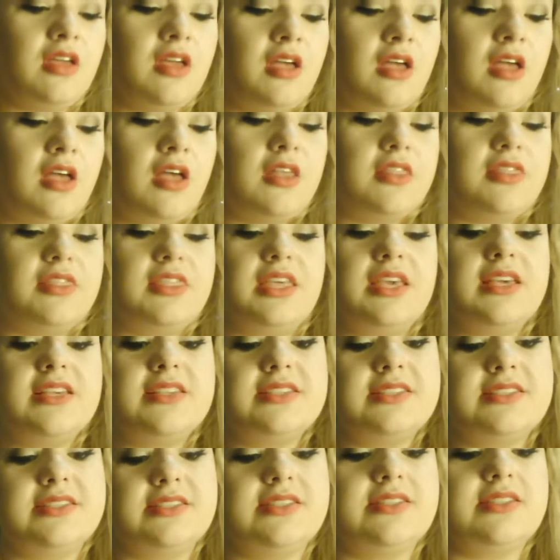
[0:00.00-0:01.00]

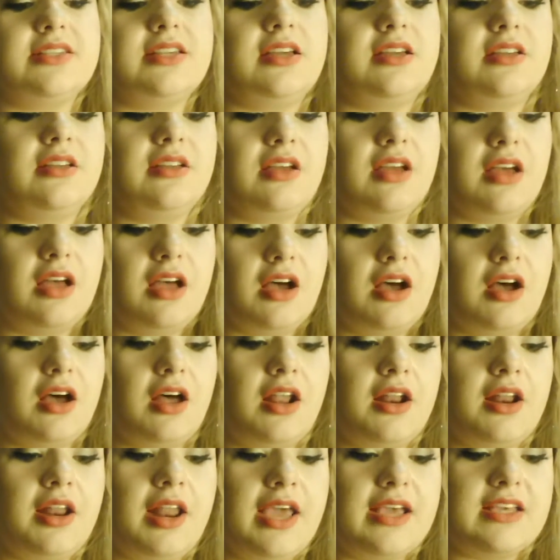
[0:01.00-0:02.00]
This
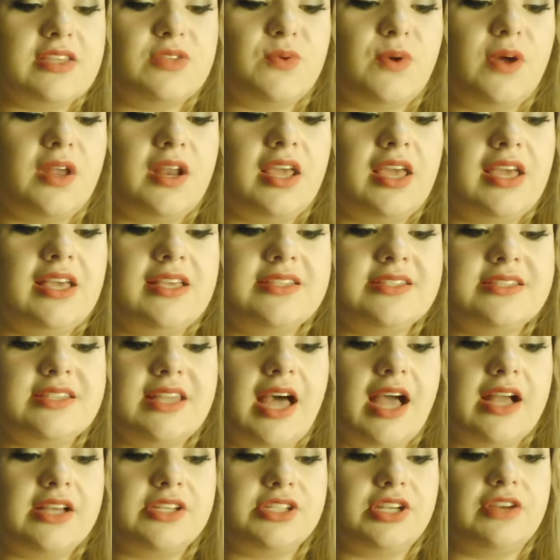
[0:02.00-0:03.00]
next one is
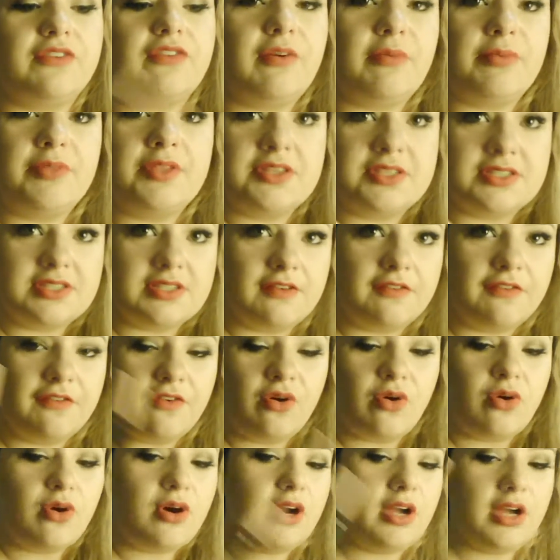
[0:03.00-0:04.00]
actually from the
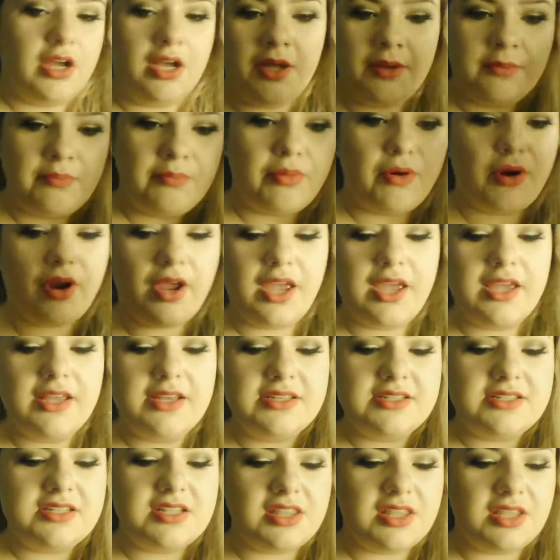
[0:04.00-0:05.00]
Sephora brand,
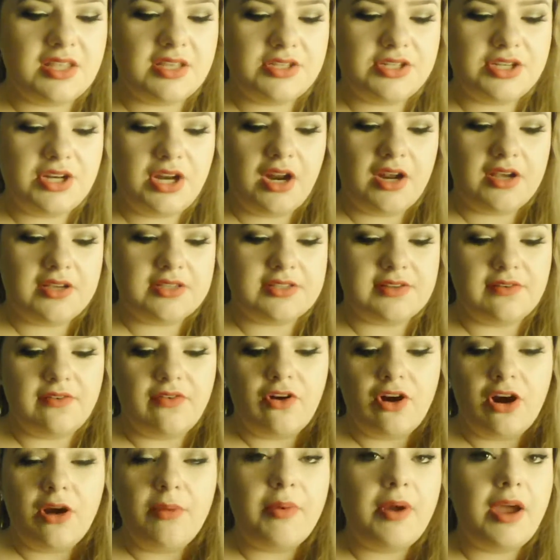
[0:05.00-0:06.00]
the generic Sephora
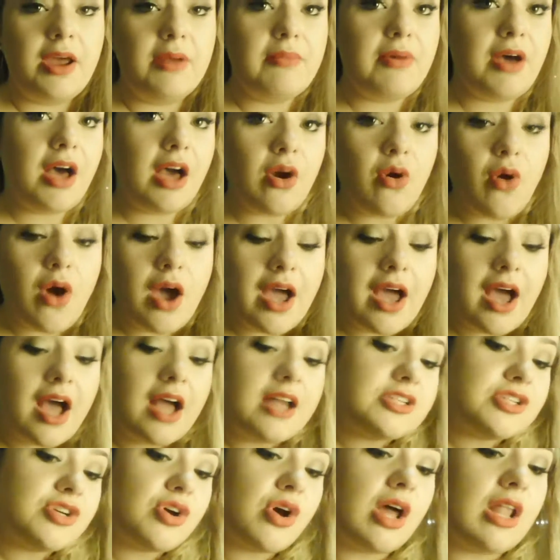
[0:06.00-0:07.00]
brand, but I
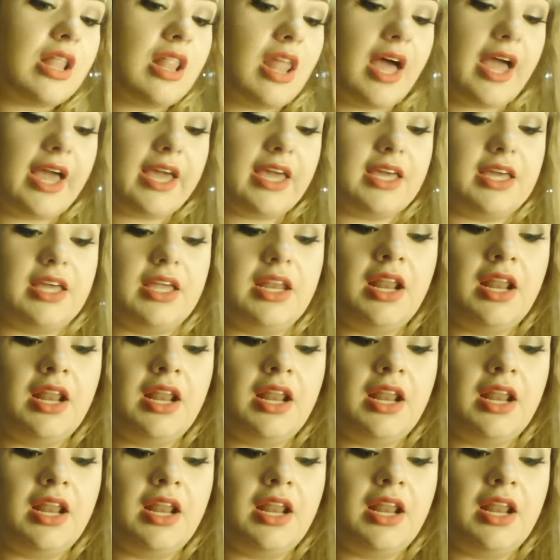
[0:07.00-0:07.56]
actually quite like it.